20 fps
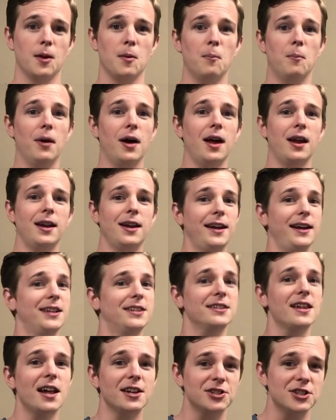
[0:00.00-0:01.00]
But
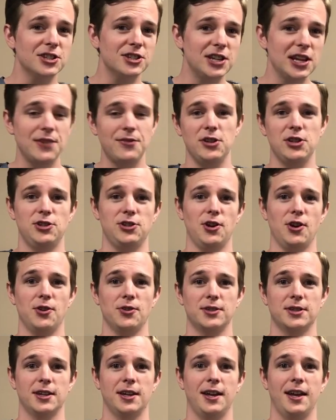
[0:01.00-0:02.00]
it's not just TV
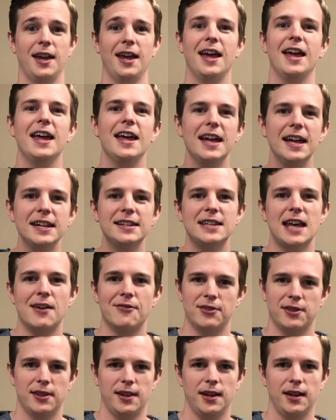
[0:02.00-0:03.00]
shows, it's
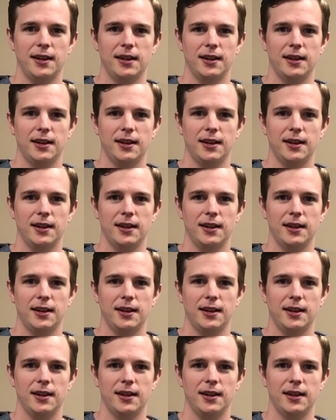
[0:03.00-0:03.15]
everything.